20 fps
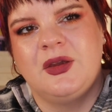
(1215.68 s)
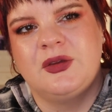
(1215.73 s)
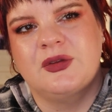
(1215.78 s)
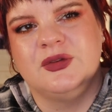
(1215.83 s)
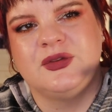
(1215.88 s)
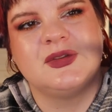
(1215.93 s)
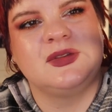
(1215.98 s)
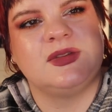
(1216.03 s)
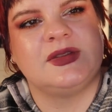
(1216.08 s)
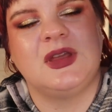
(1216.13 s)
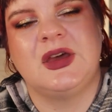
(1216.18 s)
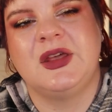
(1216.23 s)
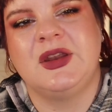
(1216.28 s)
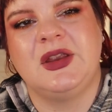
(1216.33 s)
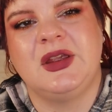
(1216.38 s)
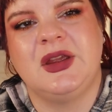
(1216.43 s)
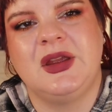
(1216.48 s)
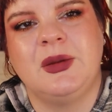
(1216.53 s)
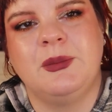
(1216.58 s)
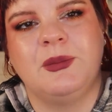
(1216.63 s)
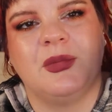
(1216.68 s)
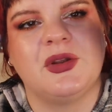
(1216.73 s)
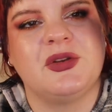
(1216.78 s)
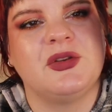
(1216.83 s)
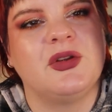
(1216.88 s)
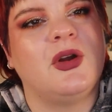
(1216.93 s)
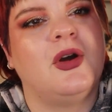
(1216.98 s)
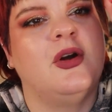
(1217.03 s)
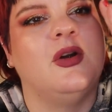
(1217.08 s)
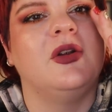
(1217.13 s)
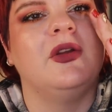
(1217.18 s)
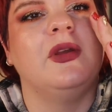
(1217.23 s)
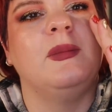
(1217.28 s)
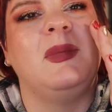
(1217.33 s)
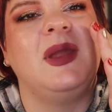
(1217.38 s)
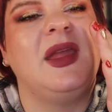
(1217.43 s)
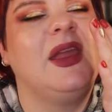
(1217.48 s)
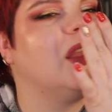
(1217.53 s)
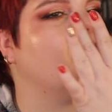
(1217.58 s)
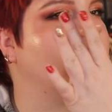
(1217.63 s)
stunning, but her
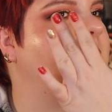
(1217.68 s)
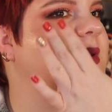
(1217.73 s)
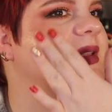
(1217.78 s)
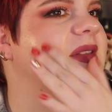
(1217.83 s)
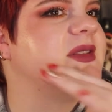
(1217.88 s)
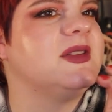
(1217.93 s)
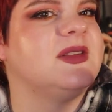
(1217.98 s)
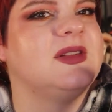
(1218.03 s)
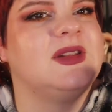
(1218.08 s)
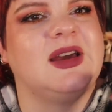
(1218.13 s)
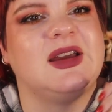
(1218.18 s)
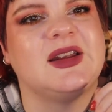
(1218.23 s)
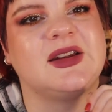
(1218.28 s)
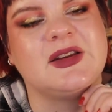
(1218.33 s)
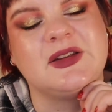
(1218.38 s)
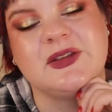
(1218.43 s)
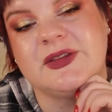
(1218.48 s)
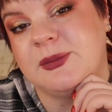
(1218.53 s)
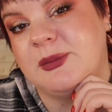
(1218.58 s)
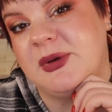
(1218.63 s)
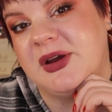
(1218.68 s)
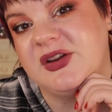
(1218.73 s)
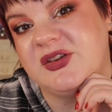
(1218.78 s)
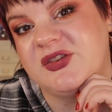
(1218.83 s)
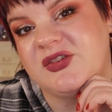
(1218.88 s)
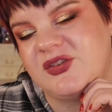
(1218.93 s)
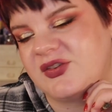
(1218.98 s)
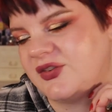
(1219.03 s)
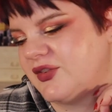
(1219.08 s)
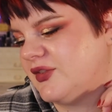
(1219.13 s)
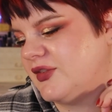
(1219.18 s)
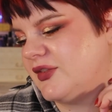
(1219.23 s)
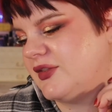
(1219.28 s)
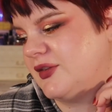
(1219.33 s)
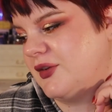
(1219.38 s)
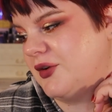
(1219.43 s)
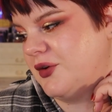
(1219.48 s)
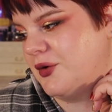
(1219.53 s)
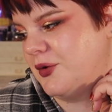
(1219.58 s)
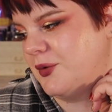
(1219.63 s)
makeup is slightly smudged,
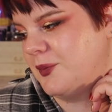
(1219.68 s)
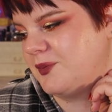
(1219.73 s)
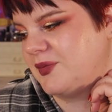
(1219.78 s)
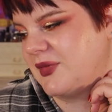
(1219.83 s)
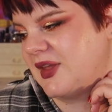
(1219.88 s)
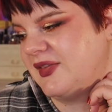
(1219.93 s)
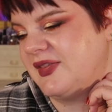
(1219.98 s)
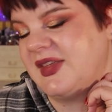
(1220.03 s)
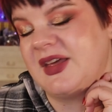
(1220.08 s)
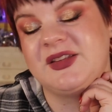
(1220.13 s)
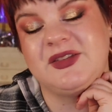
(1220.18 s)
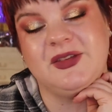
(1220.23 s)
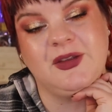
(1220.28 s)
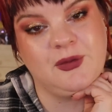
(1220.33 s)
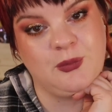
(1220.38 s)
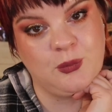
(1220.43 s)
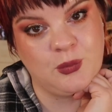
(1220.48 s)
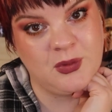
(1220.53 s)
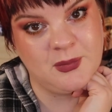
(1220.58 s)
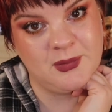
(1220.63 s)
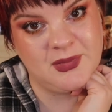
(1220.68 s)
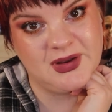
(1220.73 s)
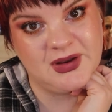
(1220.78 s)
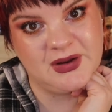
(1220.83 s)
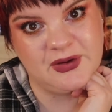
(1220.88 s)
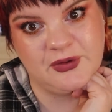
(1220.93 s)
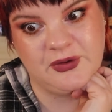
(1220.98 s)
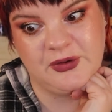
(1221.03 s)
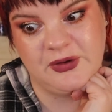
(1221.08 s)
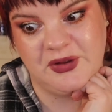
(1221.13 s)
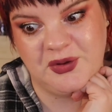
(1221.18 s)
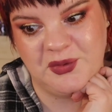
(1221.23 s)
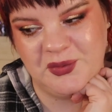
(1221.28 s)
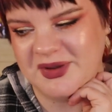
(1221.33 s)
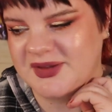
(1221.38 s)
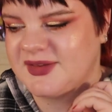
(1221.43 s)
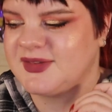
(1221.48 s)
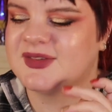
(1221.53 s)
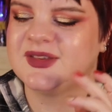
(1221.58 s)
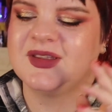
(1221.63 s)
so that's a woman at her
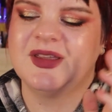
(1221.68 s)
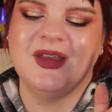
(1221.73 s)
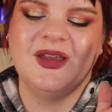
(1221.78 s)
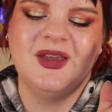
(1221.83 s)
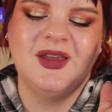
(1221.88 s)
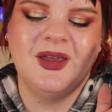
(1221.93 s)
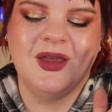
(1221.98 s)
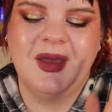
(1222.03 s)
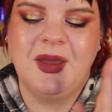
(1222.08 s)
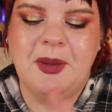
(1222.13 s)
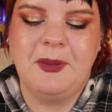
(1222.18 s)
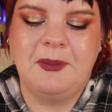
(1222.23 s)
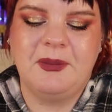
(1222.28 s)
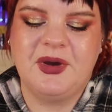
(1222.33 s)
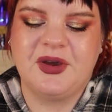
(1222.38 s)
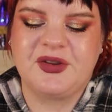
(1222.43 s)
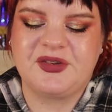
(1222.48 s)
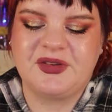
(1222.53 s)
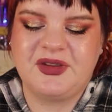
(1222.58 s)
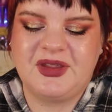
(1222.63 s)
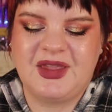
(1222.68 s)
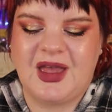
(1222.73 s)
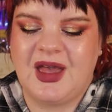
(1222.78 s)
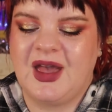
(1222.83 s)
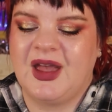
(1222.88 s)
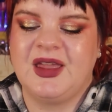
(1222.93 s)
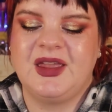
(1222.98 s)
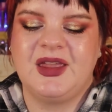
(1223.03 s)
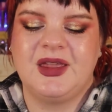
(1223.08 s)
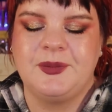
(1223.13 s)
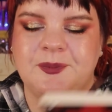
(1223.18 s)
lowest. But yeah,